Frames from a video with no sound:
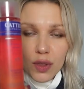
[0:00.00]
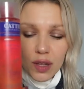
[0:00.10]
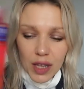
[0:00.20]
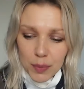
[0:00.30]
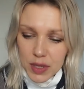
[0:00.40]
the
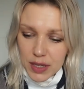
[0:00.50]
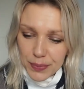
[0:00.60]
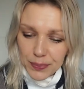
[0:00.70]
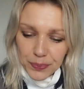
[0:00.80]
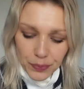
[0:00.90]
lips.
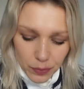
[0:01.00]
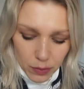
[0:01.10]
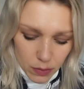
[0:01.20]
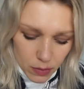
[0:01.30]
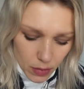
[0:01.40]

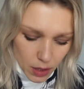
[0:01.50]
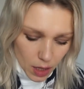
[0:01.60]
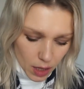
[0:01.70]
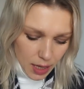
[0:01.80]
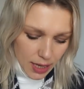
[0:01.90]

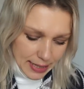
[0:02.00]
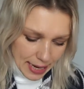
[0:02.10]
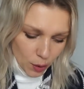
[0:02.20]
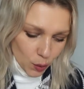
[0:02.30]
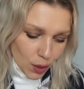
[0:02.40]

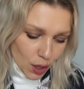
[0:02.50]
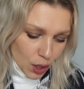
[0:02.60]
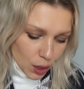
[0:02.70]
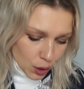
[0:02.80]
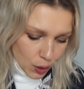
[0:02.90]
Now,
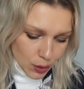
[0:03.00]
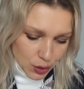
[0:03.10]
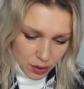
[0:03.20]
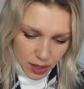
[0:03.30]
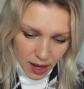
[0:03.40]
going
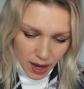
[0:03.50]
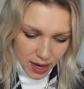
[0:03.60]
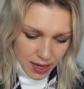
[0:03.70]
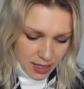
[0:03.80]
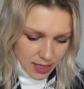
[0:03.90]
to the
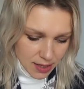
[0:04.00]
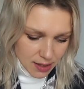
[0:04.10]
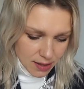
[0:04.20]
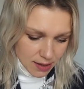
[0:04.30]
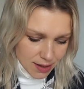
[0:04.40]

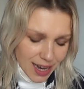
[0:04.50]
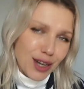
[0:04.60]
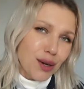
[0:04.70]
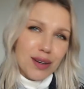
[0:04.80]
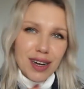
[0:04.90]
eyes, I
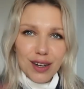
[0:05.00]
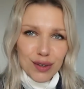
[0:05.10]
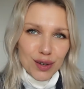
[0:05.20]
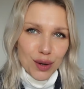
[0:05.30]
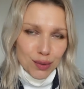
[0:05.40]
know I kind
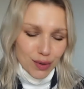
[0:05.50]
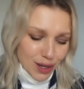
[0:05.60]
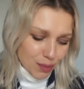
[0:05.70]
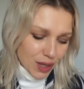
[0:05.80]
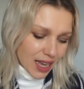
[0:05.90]
of go
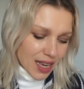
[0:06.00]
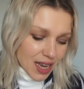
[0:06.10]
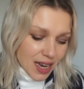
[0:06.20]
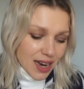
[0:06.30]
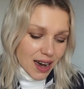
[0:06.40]
randomly.
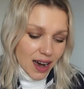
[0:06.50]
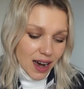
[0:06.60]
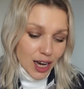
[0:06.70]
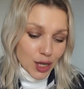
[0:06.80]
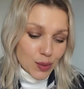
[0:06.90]

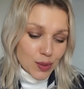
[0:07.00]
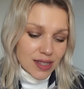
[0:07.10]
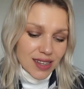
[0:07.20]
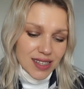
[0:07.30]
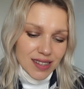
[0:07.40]
I use
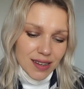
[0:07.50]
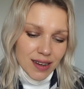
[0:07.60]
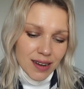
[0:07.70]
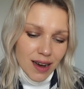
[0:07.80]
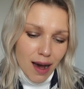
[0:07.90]
this
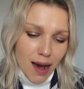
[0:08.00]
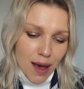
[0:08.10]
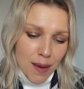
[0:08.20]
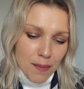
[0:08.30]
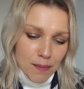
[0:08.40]

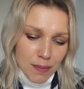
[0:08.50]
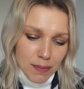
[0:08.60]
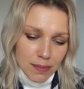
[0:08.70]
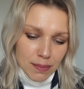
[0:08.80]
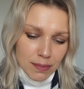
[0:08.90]
eye
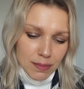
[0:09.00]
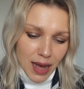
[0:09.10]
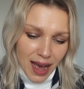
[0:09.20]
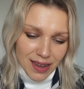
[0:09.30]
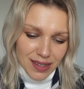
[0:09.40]

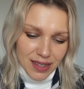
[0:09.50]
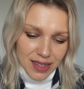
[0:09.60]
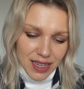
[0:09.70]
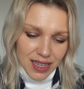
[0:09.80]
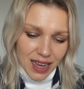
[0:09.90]
mask.
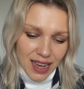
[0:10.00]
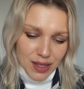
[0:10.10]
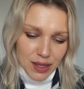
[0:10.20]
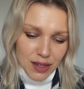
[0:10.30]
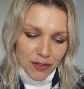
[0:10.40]
It
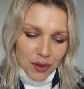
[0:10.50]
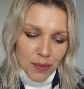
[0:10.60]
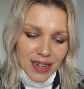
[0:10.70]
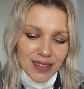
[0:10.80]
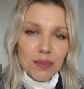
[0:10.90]
has
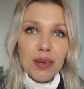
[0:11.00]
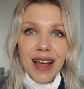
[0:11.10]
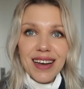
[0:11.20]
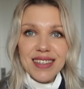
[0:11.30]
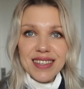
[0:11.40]
fermented
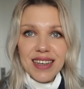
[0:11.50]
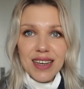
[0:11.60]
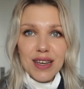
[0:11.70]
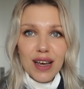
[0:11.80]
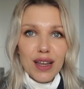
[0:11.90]
black
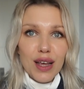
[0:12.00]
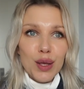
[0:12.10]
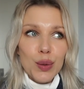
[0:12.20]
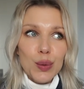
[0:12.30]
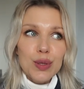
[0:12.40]
tea, and I
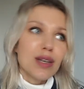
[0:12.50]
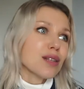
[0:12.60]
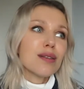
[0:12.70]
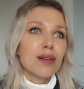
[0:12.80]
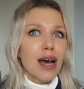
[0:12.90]
use
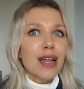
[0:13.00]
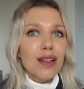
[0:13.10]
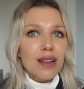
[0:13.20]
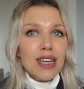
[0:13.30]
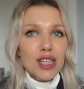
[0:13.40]
it at
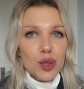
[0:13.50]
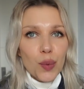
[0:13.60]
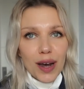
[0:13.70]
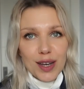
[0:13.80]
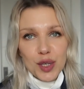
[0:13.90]
least
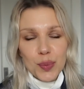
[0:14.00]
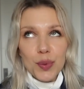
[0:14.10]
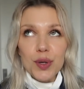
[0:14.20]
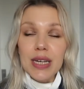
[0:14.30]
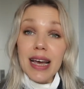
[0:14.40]
twice
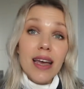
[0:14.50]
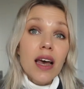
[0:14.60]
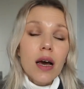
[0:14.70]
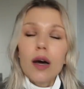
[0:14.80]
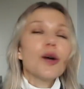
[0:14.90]
per day,
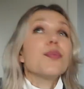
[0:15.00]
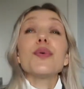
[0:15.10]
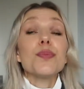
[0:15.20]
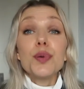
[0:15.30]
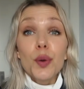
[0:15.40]

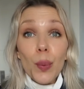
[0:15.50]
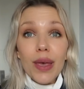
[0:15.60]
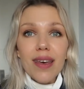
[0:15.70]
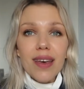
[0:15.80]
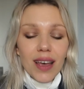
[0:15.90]
per
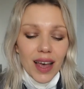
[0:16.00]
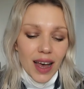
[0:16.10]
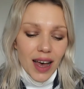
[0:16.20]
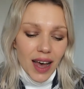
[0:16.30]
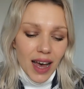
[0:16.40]
week.
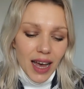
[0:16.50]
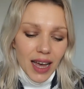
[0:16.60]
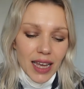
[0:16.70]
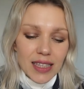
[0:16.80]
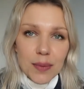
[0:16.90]

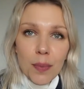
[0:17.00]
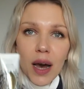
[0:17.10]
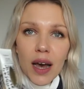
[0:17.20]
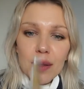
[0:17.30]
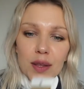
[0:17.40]
It's
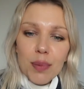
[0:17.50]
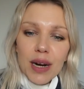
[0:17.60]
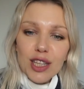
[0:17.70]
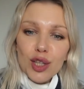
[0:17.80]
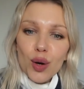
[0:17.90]
by the
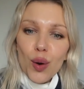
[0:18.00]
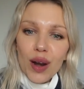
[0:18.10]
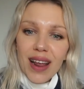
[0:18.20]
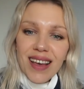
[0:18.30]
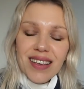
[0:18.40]
brand
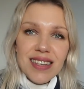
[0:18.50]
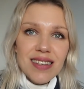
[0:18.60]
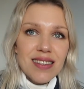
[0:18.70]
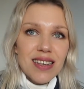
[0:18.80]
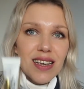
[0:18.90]

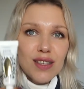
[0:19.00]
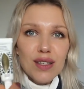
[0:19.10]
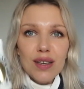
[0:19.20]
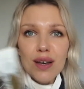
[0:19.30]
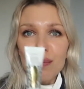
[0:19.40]
Cores.
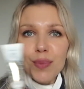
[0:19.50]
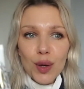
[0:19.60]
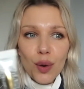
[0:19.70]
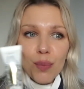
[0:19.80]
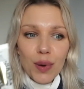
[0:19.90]
It's a
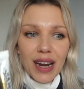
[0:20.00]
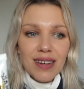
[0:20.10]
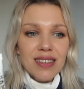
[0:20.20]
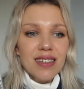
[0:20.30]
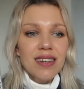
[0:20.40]
bio
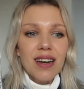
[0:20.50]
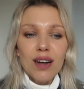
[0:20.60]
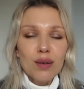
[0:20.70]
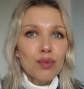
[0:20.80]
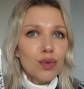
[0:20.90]
brand.
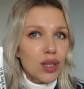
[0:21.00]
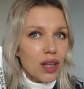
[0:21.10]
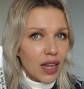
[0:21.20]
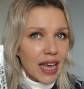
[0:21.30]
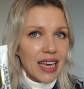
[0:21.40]
I really
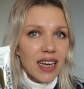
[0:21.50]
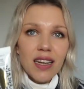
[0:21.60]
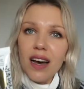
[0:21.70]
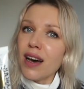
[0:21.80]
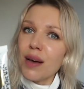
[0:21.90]
like
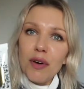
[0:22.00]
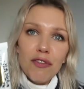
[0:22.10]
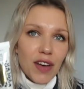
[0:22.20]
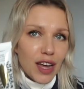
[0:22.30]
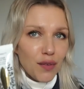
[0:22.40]
it. I'm a
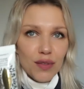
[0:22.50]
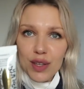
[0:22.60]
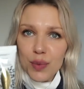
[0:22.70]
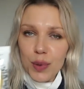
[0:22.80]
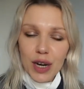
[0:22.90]
fan of
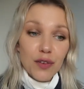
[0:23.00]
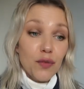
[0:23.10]
this brand,